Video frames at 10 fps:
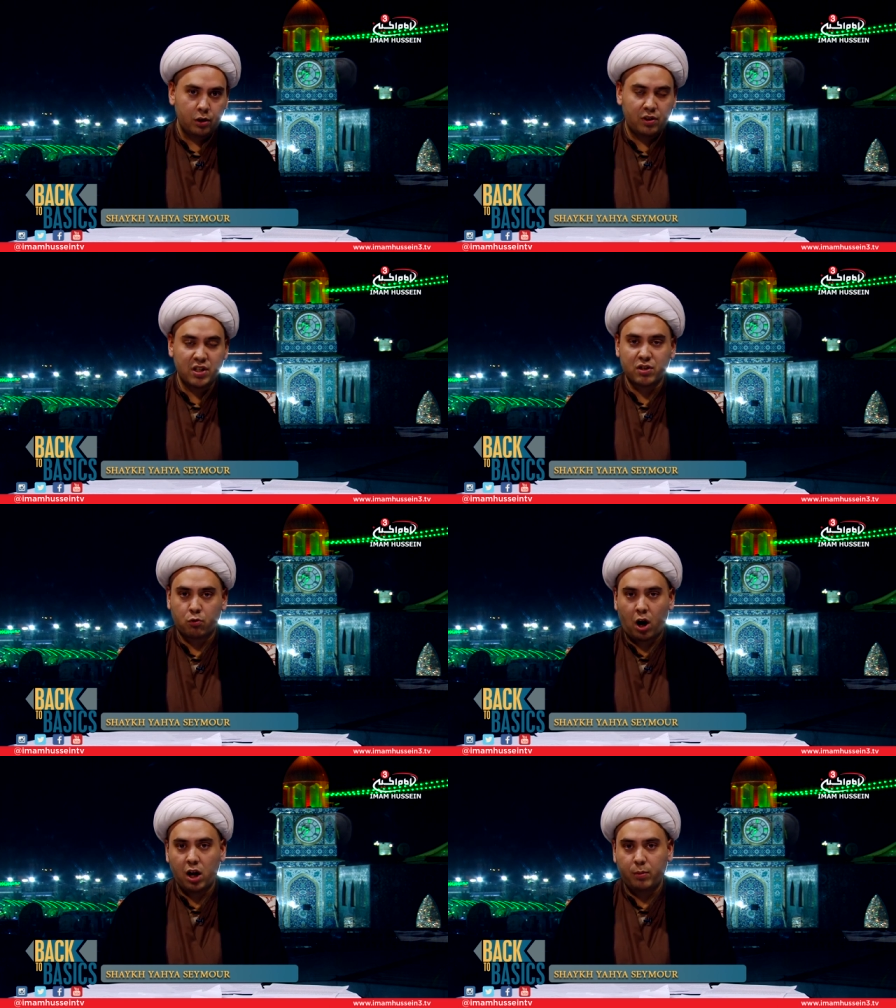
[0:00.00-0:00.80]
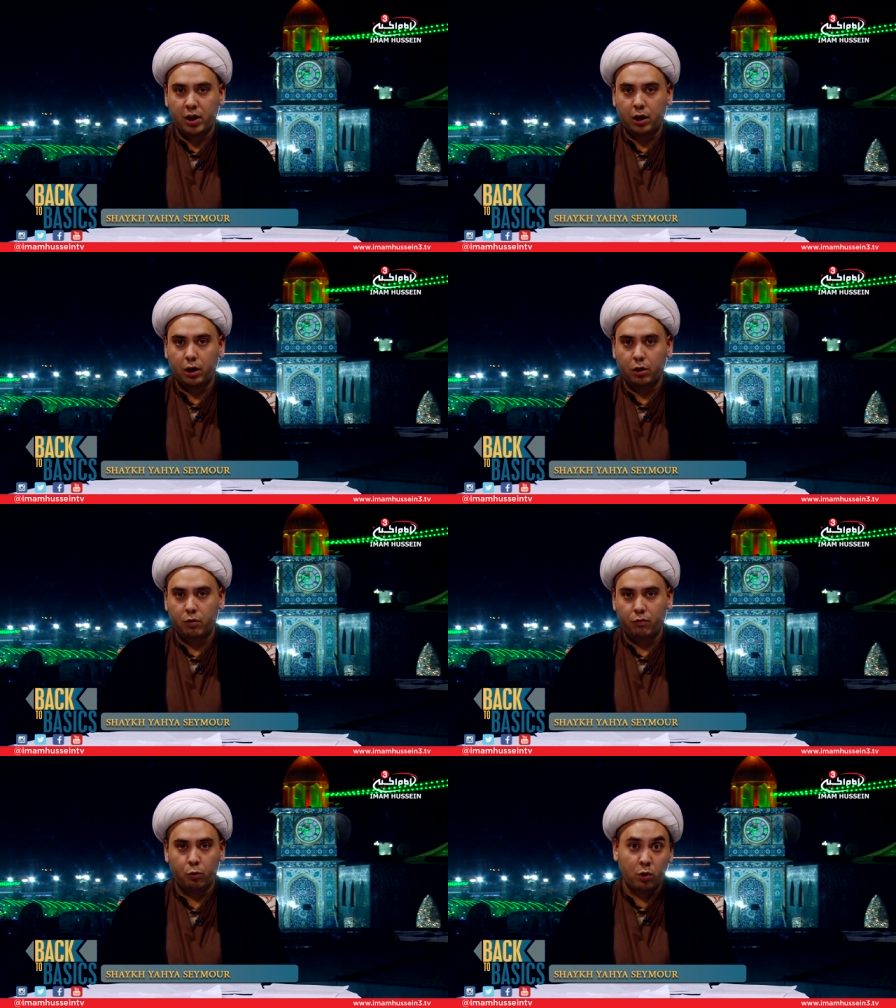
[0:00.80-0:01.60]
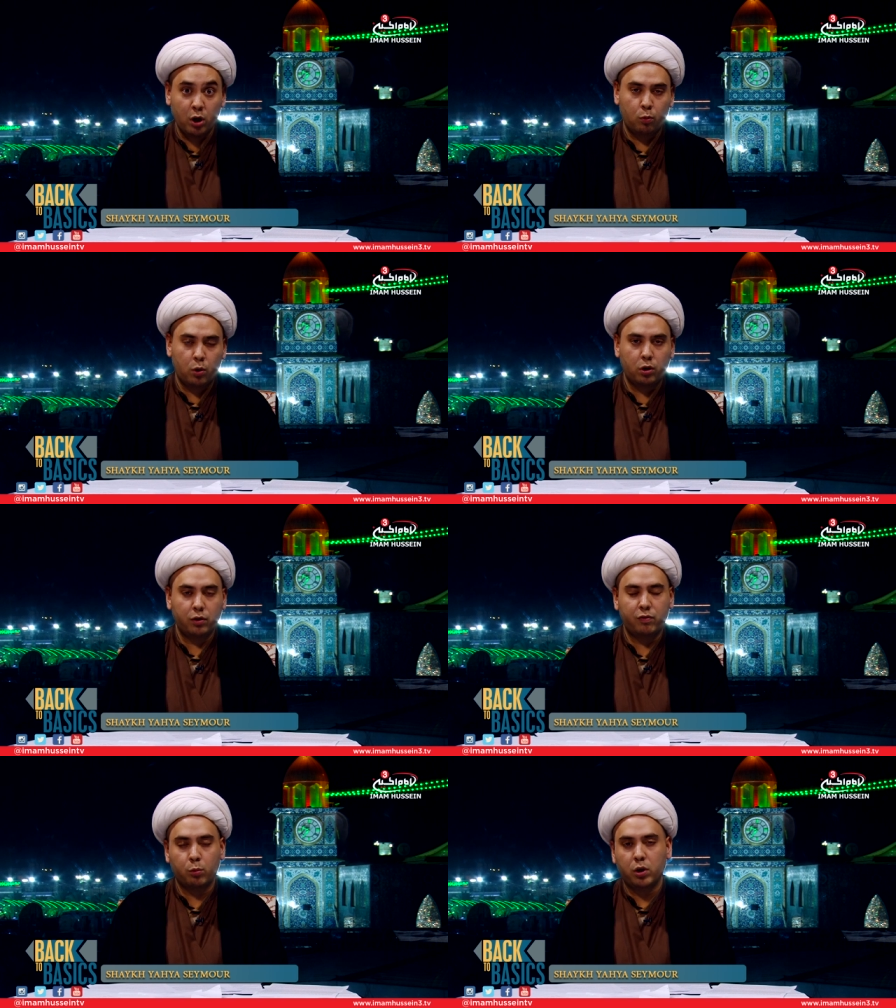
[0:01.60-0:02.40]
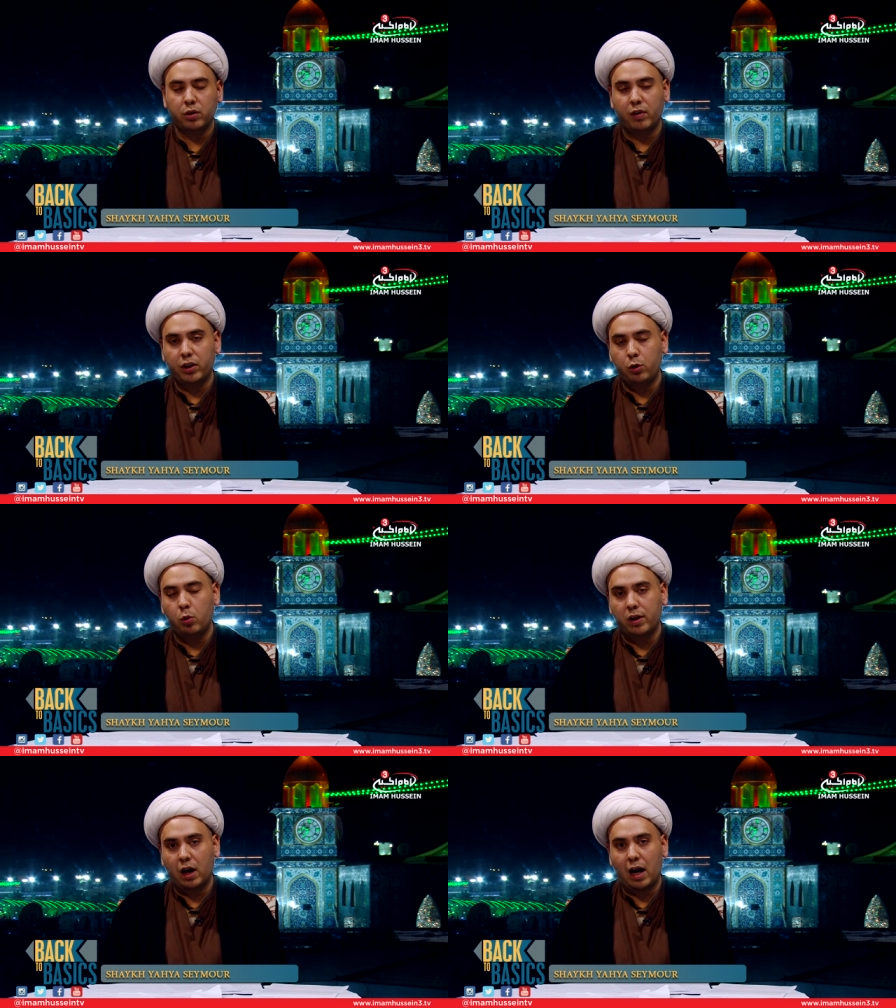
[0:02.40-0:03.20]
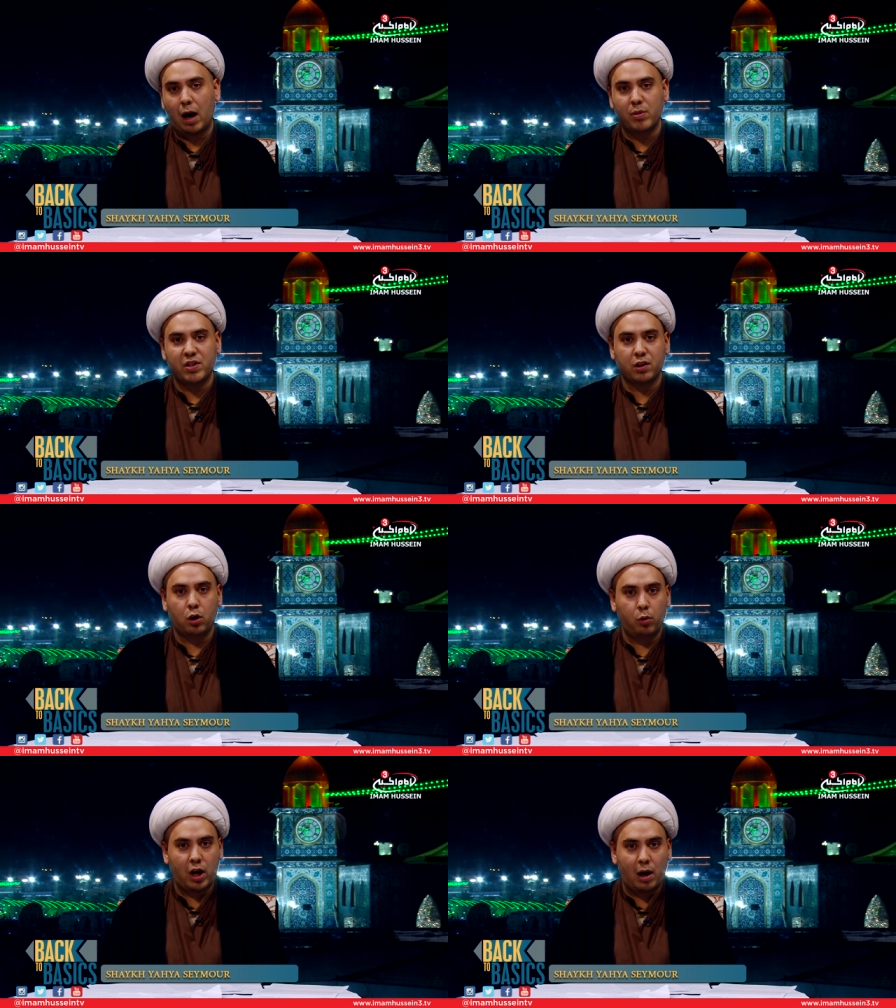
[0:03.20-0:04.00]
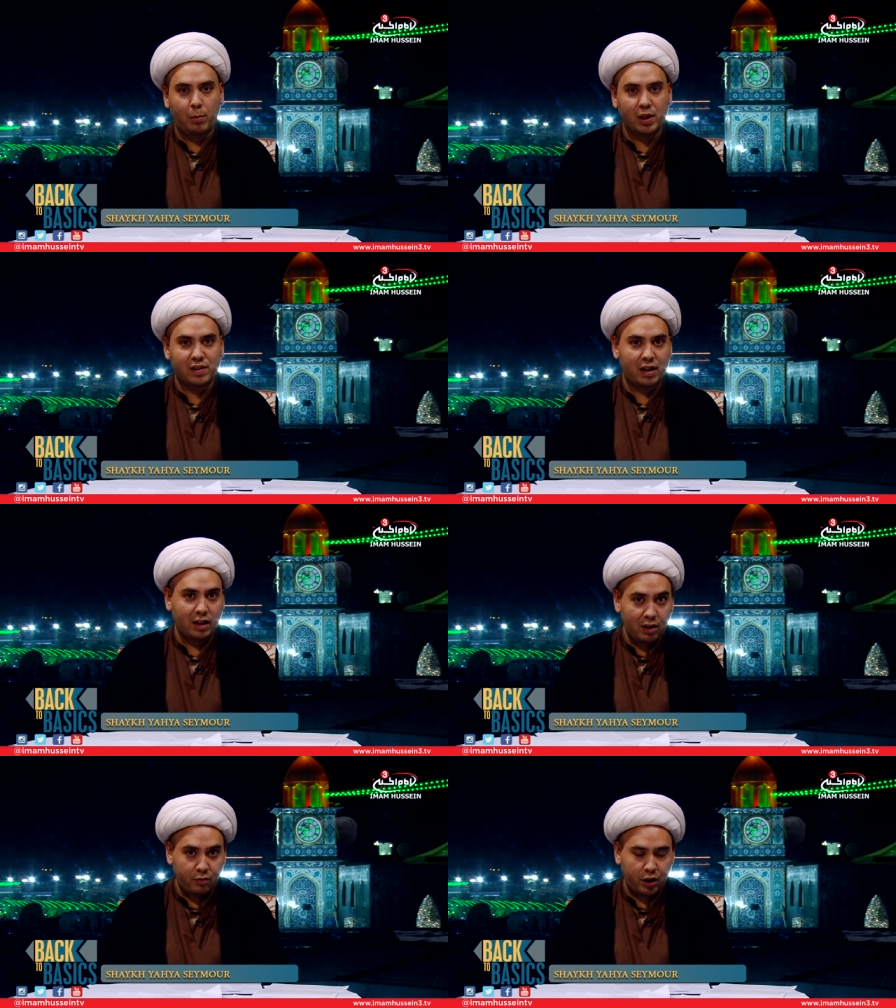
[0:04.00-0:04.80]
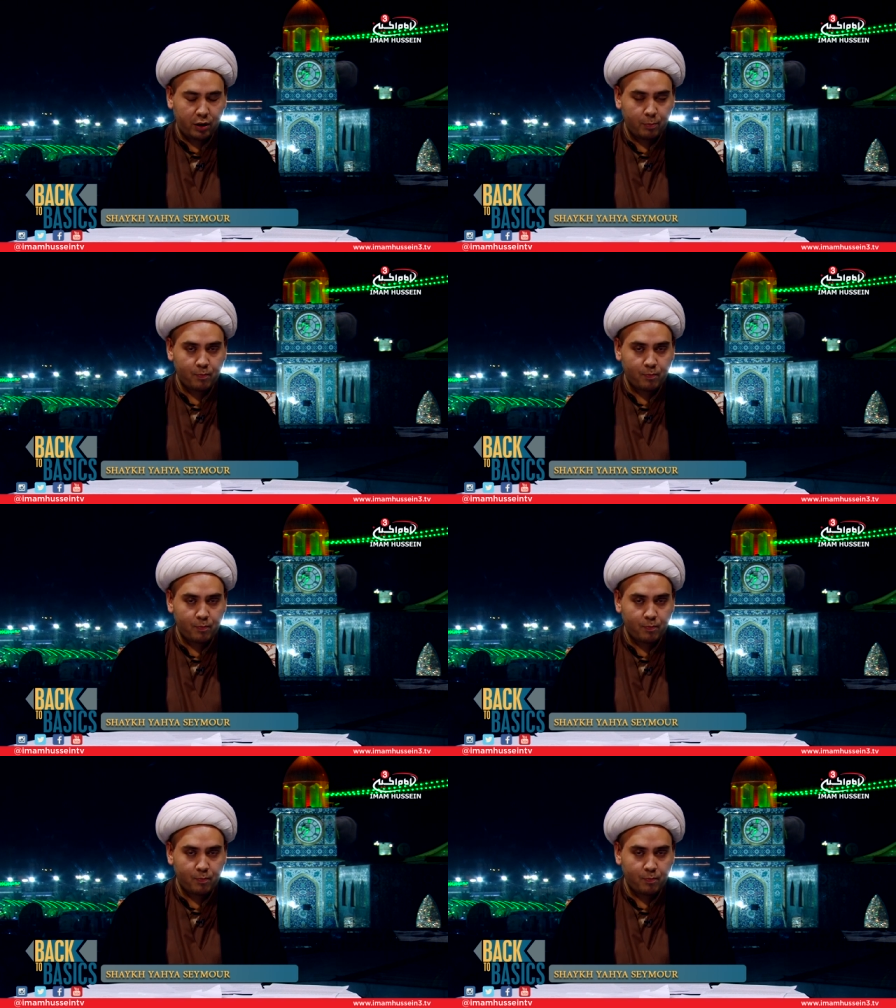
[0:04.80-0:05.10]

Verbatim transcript: describing the real world, the world that you and I happen to co-inhabit and live in.